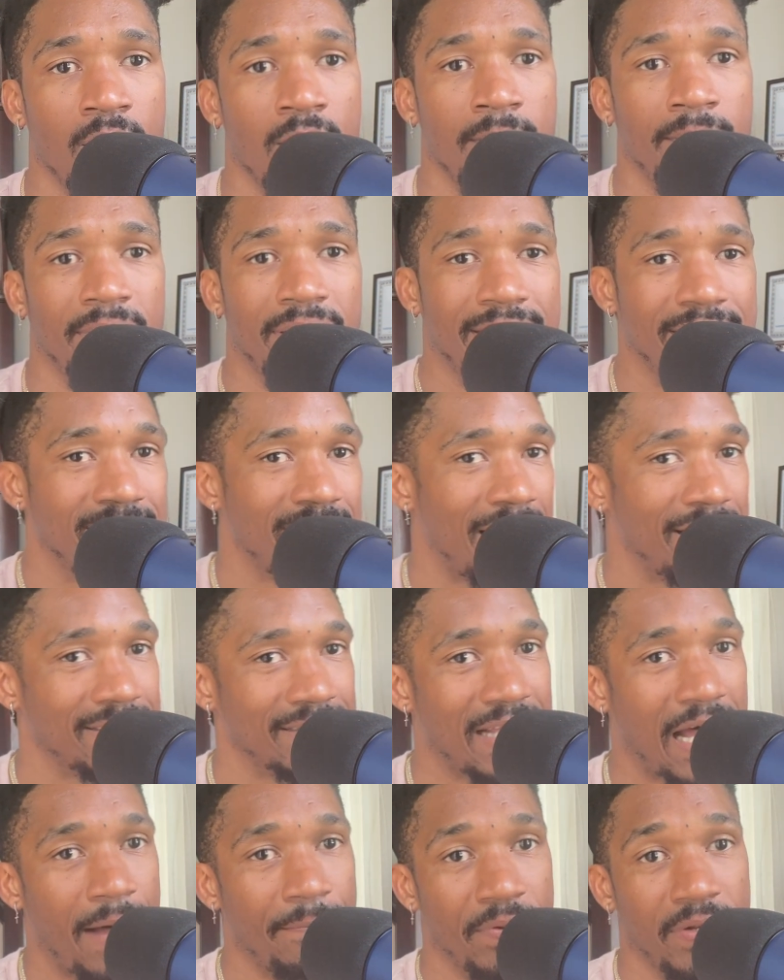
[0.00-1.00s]
But he's not
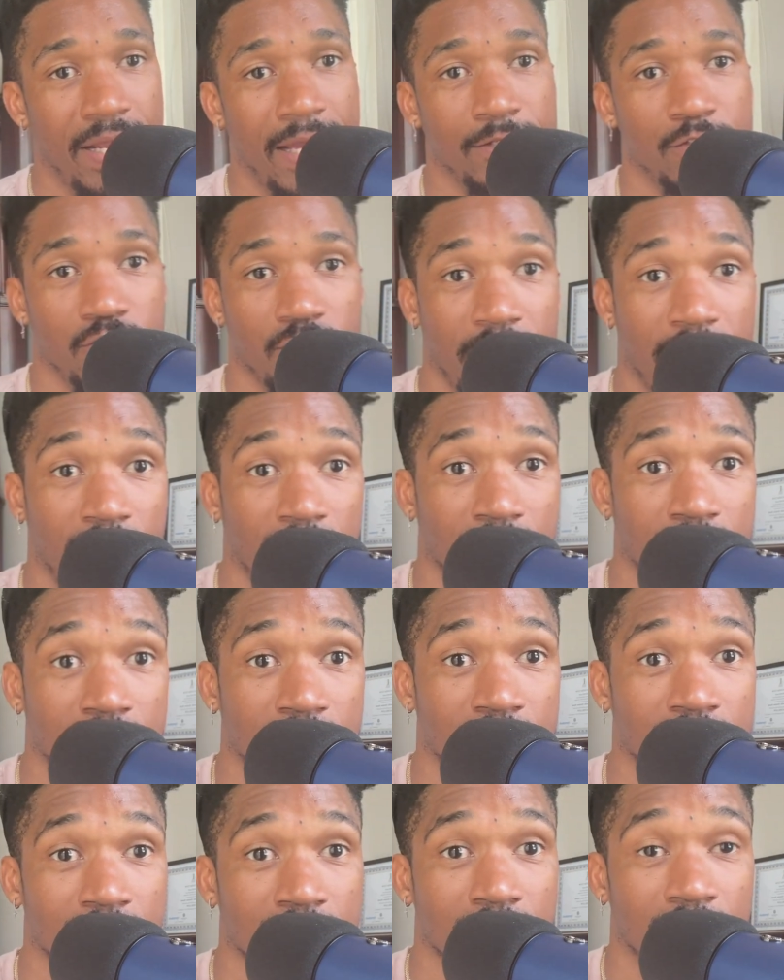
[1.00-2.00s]
stopping that train.
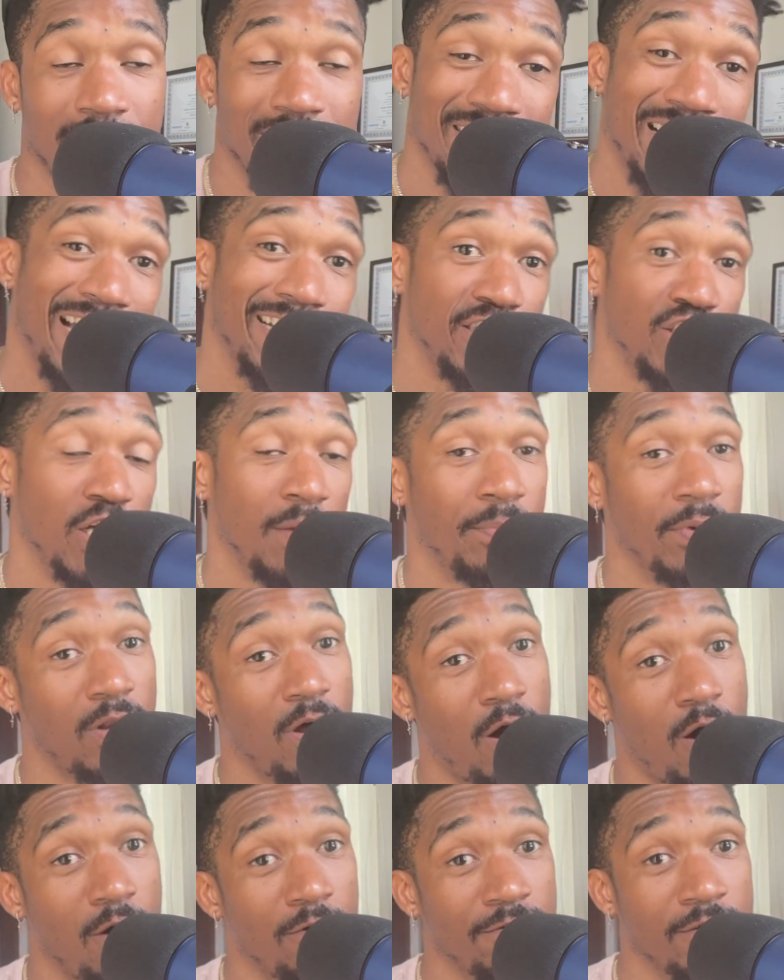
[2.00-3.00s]
He's not jumping
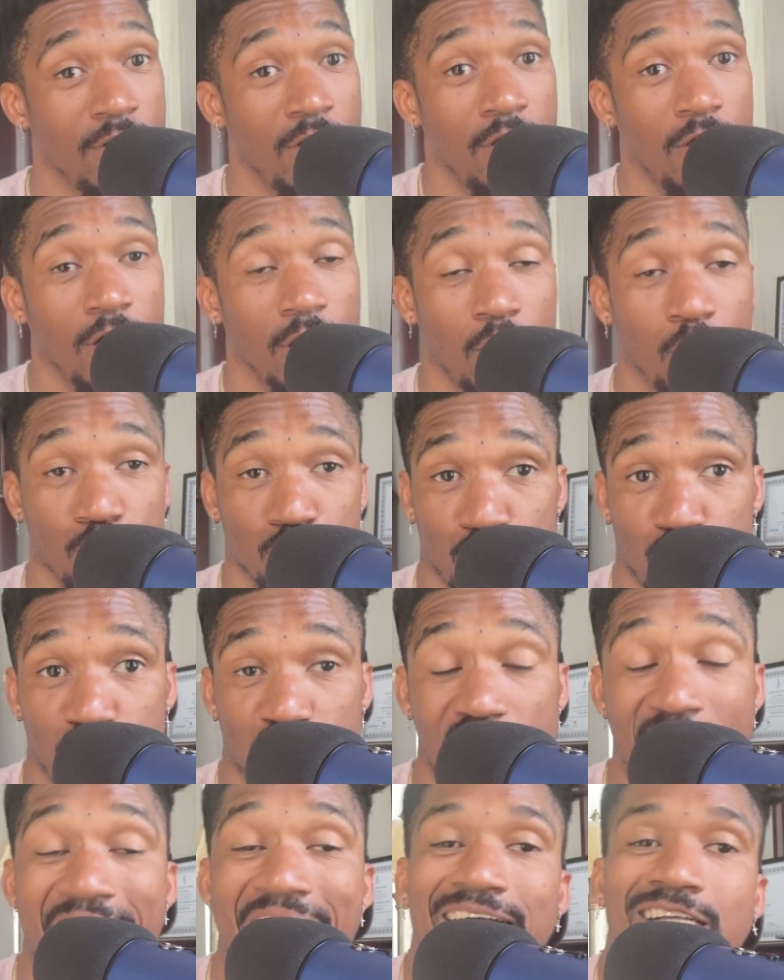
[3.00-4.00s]
off of those
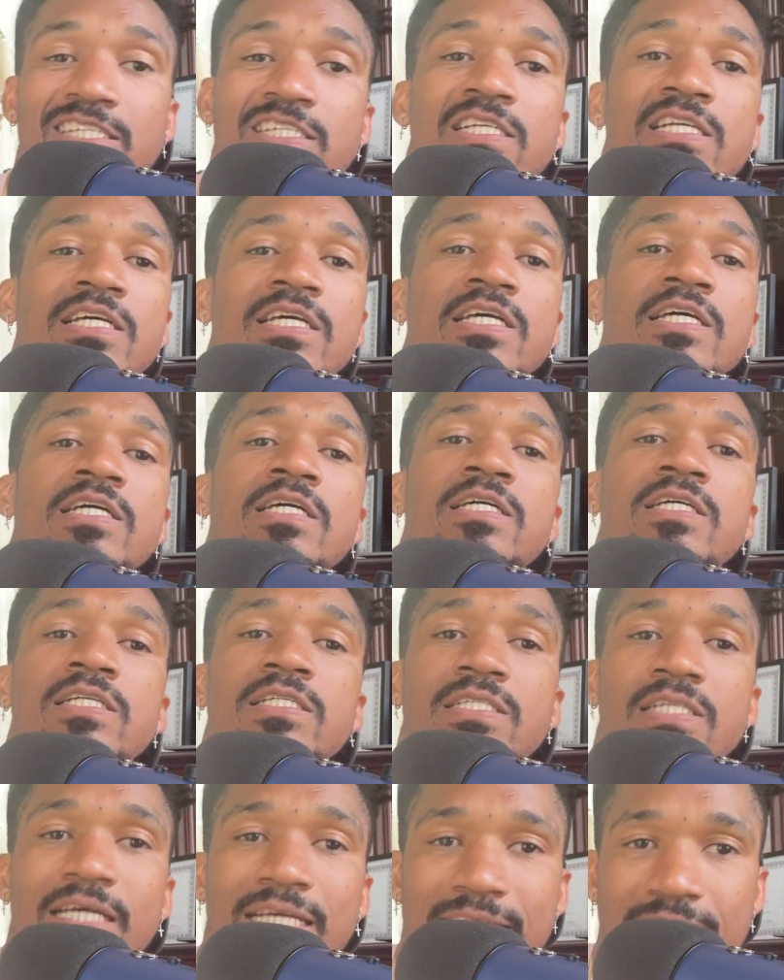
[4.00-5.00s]
tracks
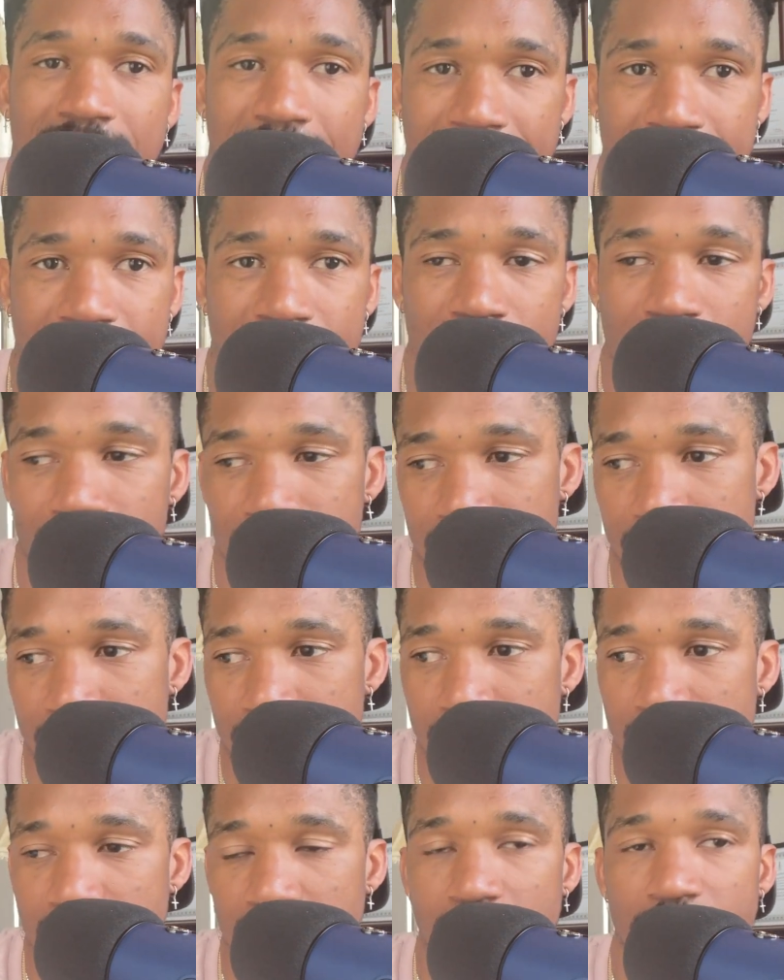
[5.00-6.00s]
to cater
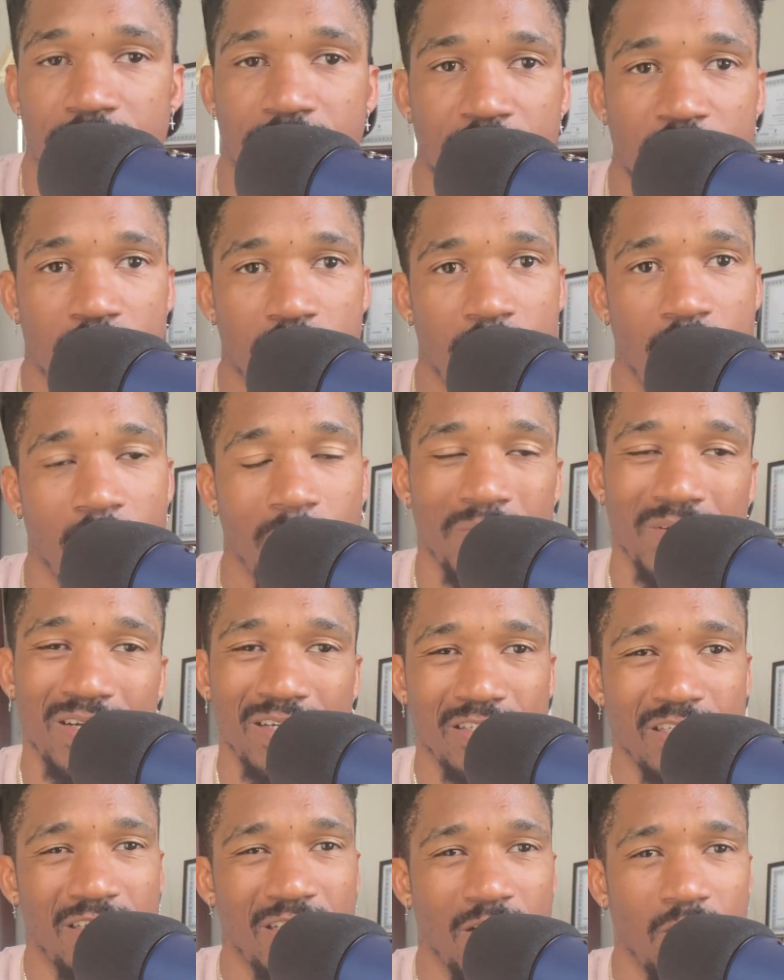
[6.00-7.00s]
to a female
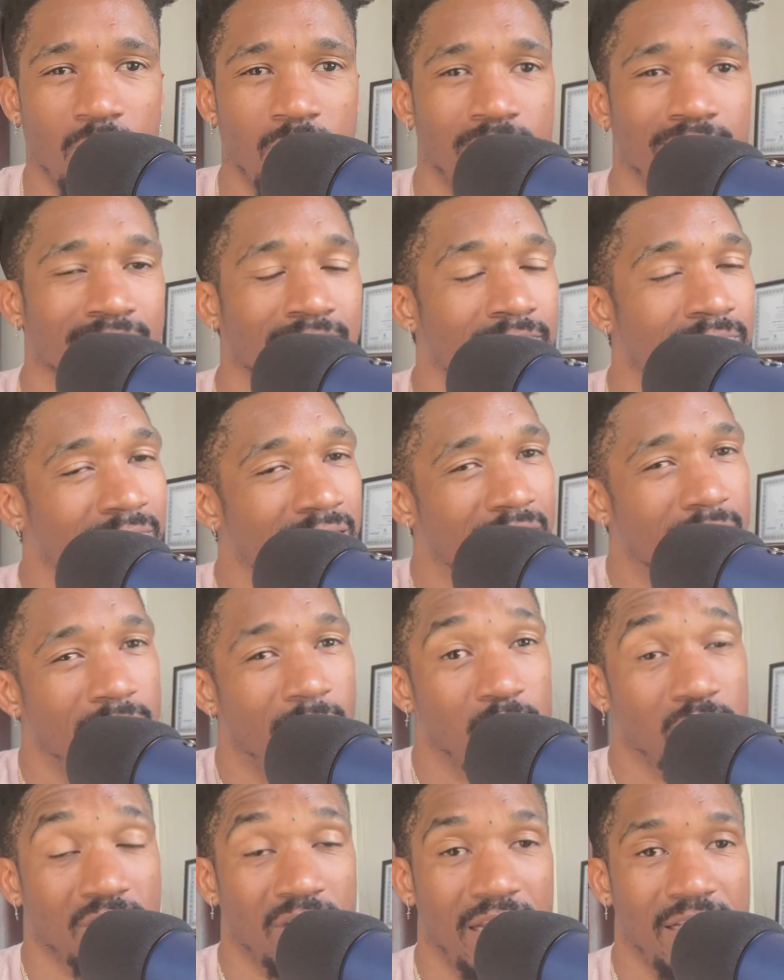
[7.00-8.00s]
because, you know, in
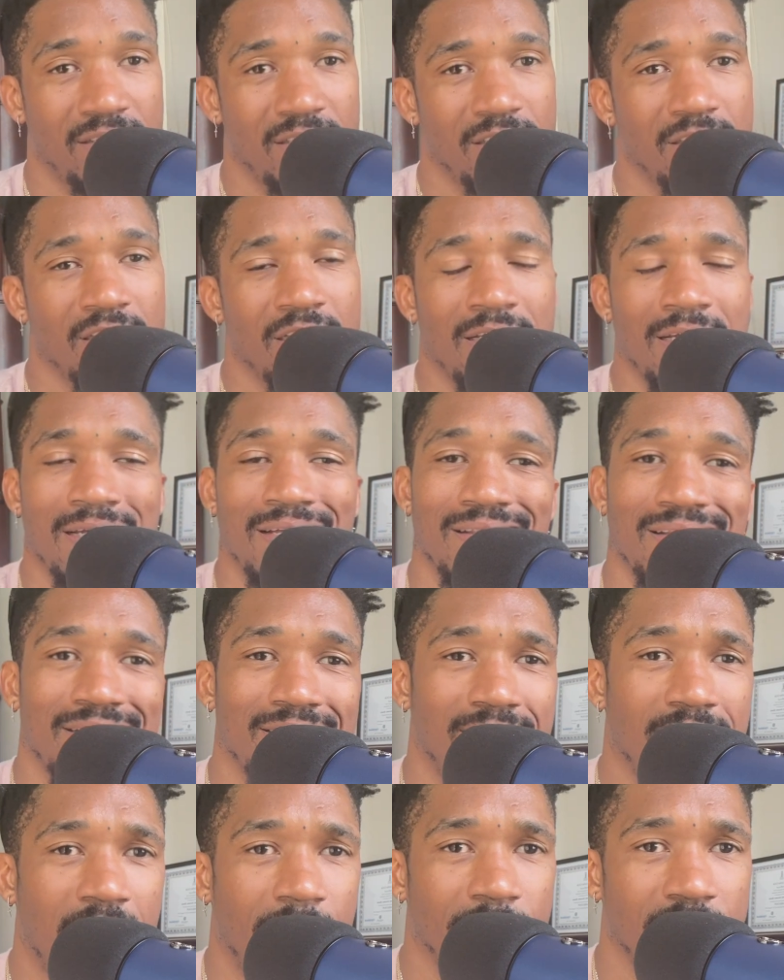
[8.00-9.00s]
most cases, they're a
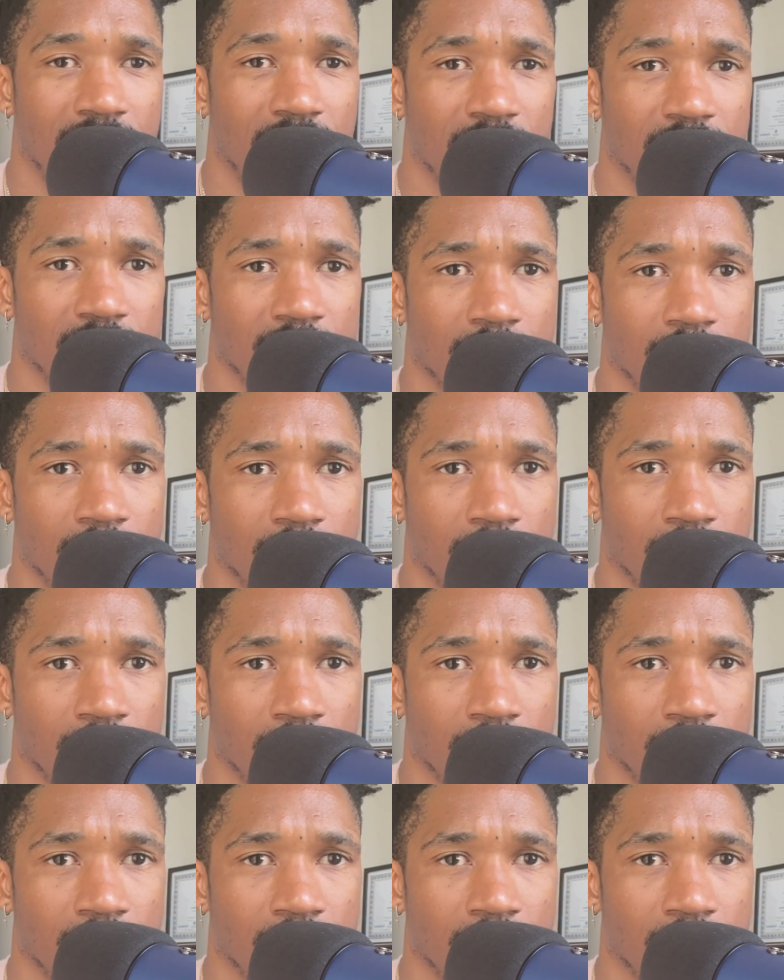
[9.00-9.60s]
dime a dozen.